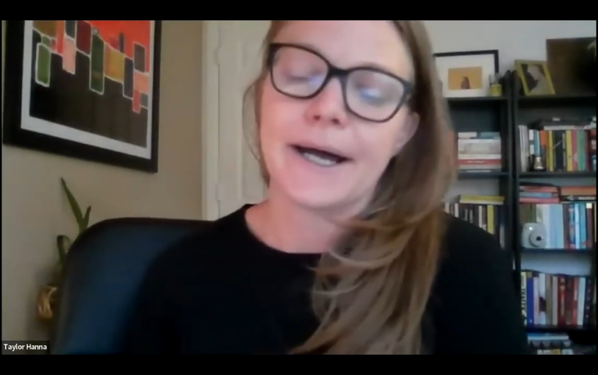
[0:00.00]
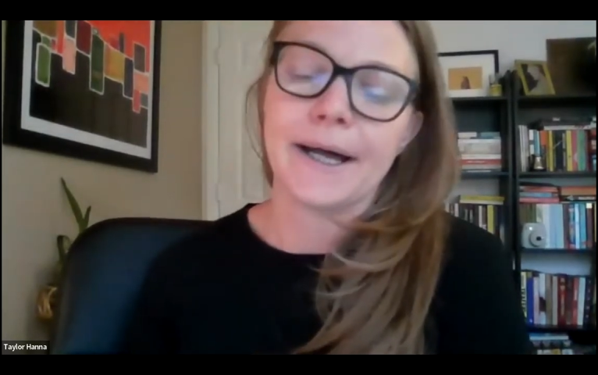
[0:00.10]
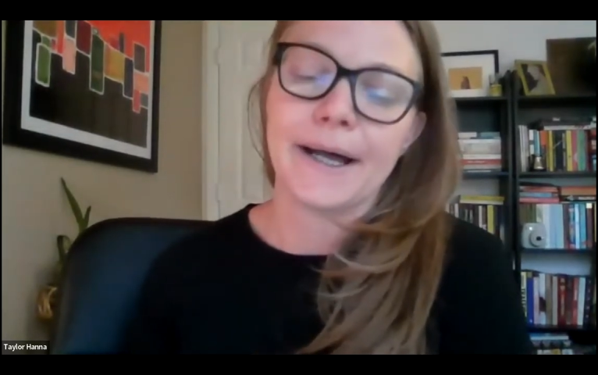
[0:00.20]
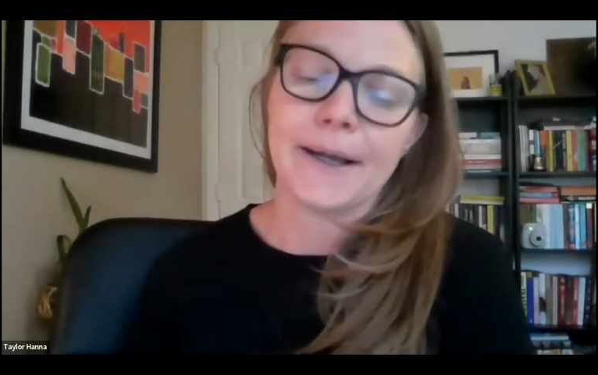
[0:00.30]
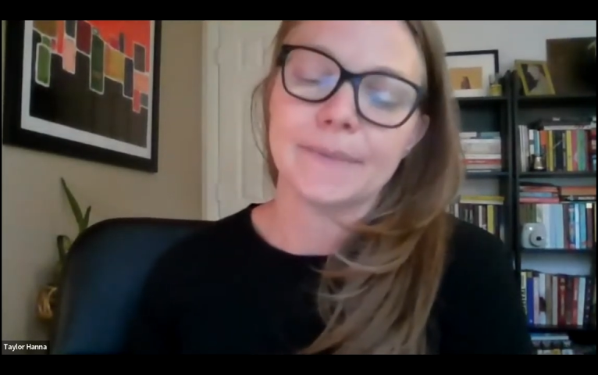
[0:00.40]

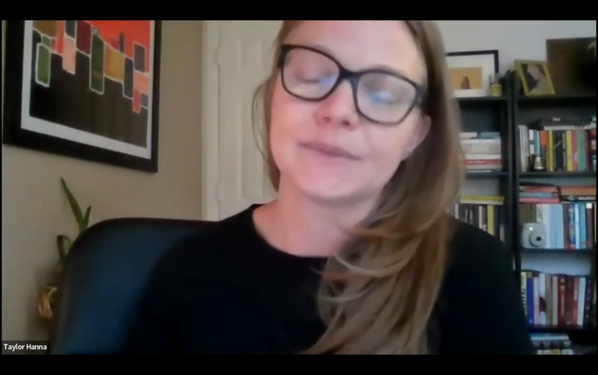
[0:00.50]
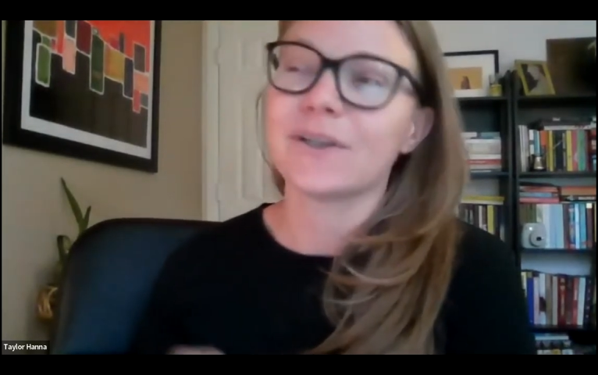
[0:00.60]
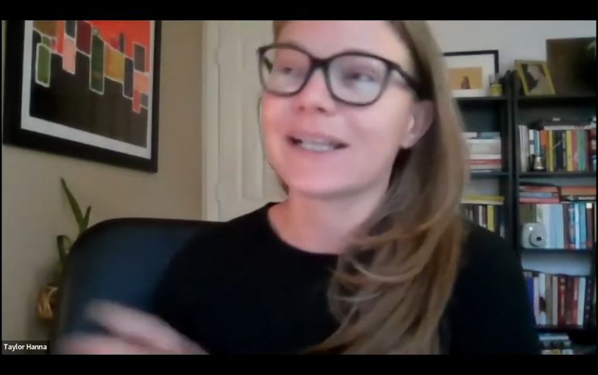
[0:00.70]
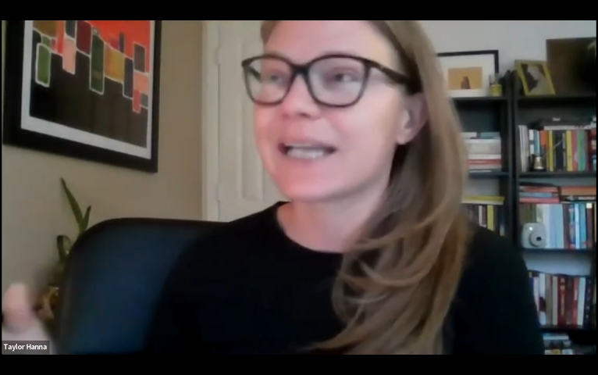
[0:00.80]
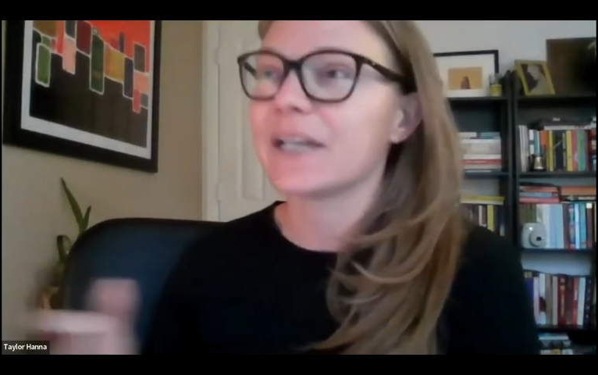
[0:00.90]
So
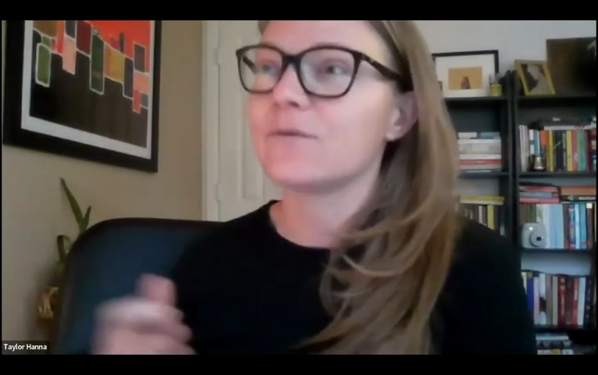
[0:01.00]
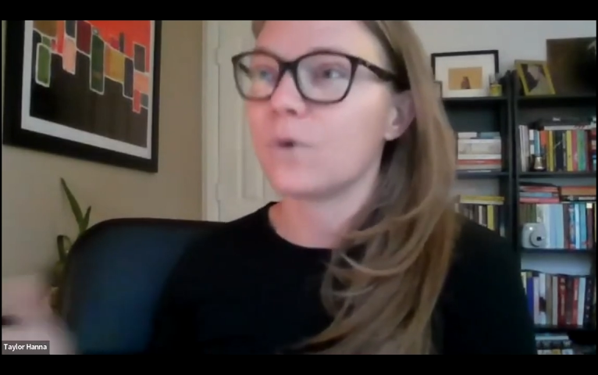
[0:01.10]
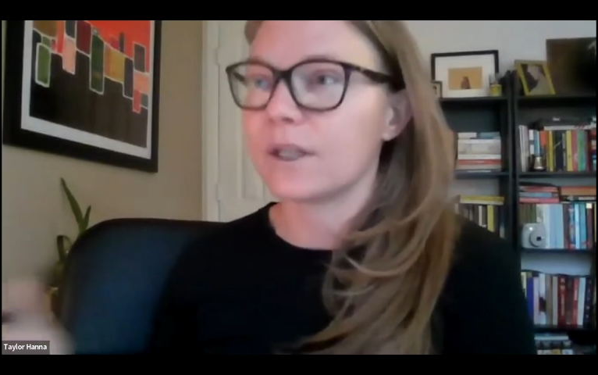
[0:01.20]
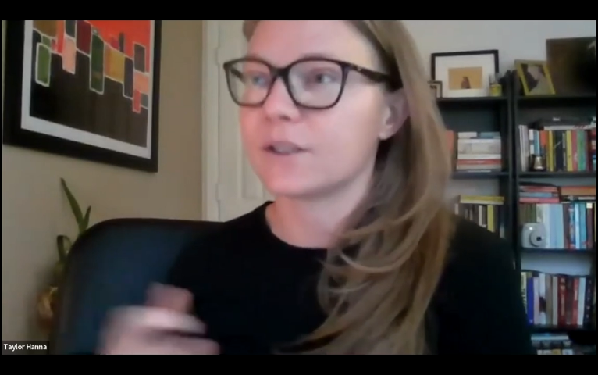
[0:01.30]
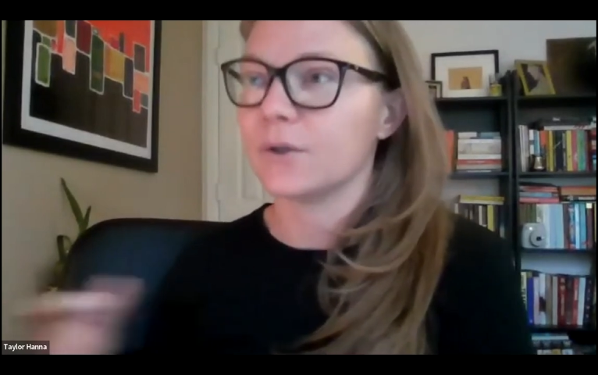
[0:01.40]
that's kind of
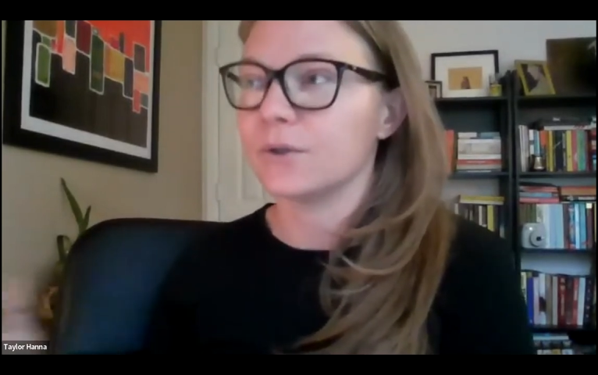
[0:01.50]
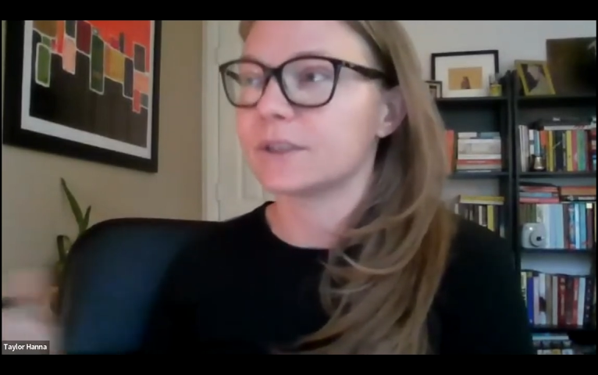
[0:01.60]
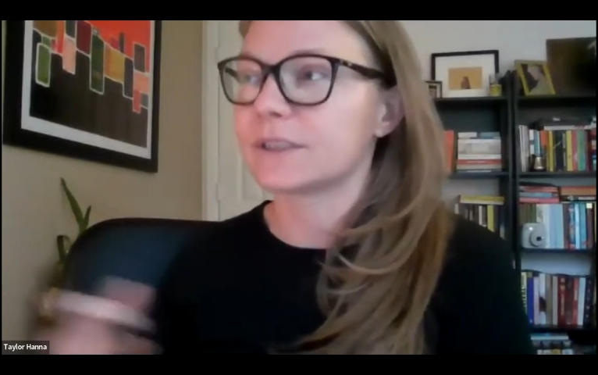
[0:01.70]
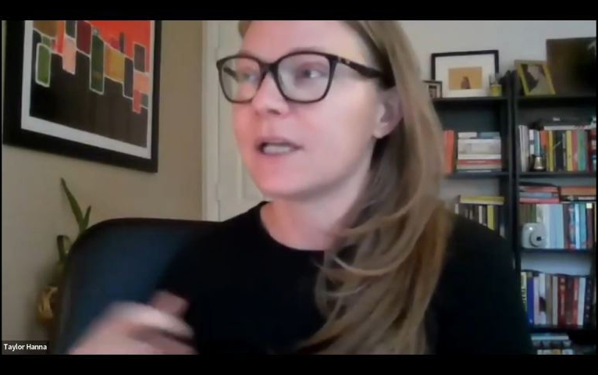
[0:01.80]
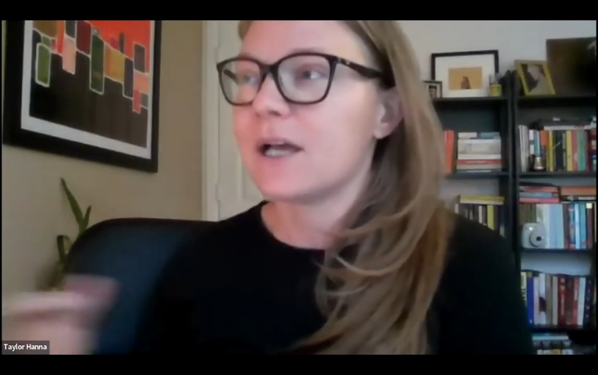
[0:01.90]
what those